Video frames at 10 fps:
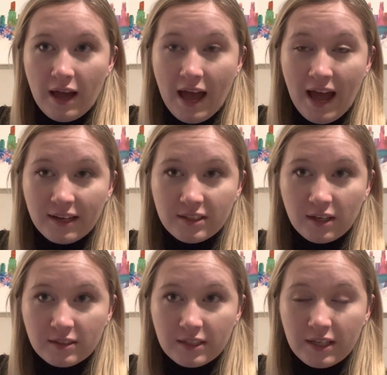
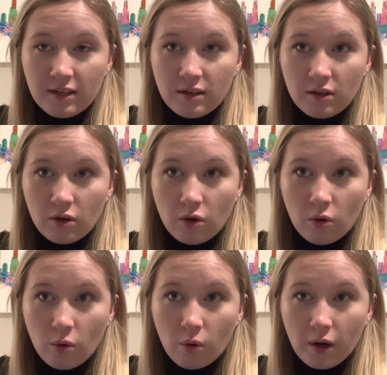adducted
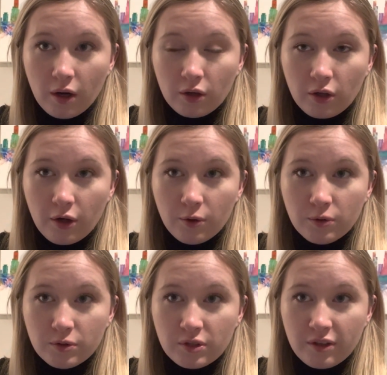or closed.